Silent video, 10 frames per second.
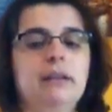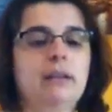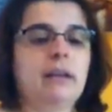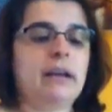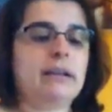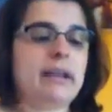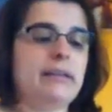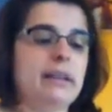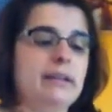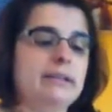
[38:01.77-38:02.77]
And I
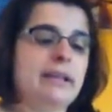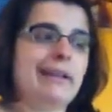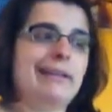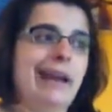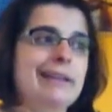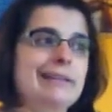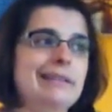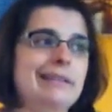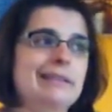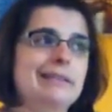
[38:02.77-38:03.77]
think it's like
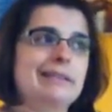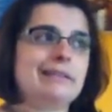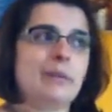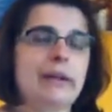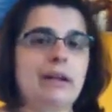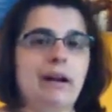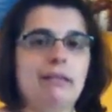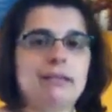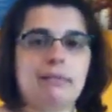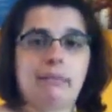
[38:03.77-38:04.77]
$19, $20 a